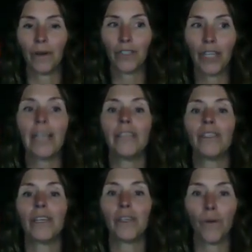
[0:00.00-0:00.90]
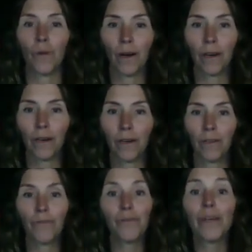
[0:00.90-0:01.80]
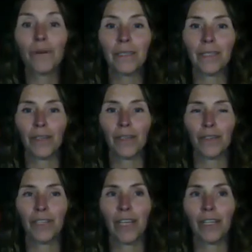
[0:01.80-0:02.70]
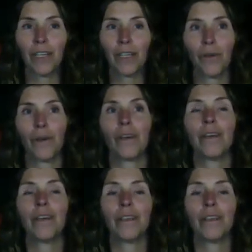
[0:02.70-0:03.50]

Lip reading: changing your frequency, you're changing your